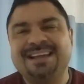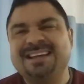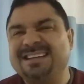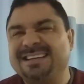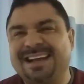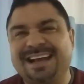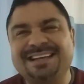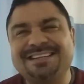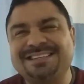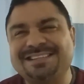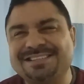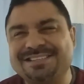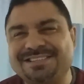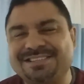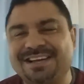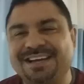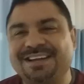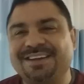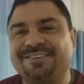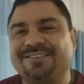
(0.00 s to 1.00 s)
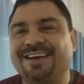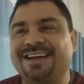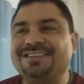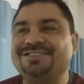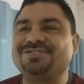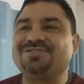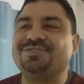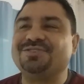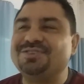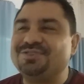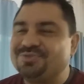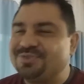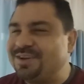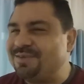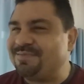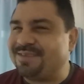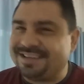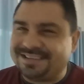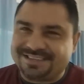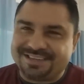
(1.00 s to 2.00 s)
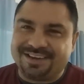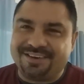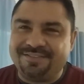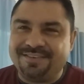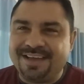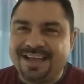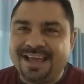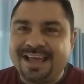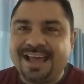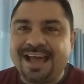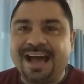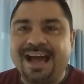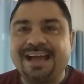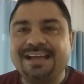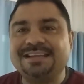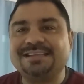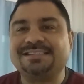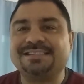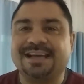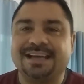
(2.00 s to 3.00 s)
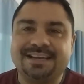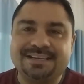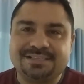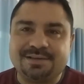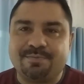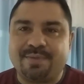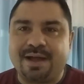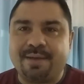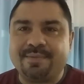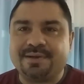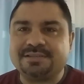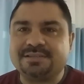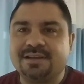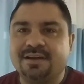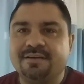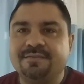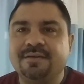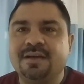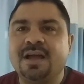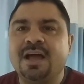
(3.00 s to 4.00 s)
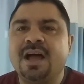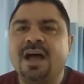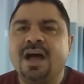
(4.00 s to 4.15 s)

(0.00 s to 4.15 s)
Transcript: Nice and sunny, right? So to treat myself, I decided to buy myself